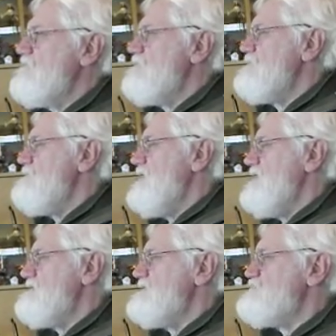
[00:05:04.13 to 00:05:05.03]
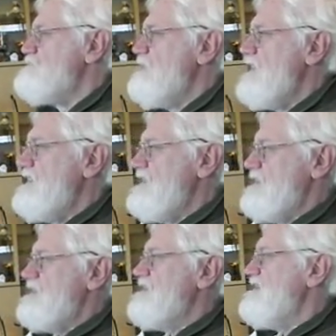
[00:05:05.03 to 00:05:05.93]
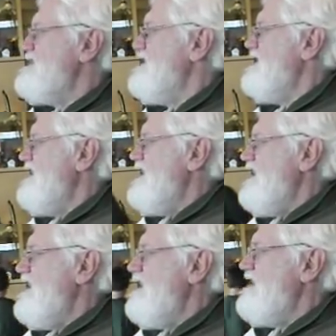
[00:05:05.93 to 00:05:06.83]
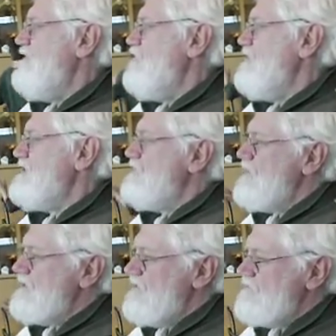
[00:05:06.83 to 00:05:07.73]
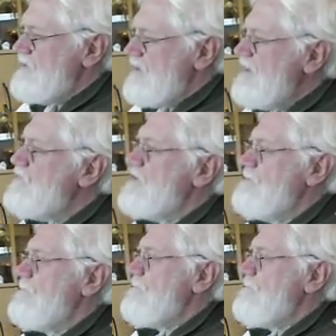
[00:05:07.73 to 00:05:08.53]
from being disbanded when they went home to England.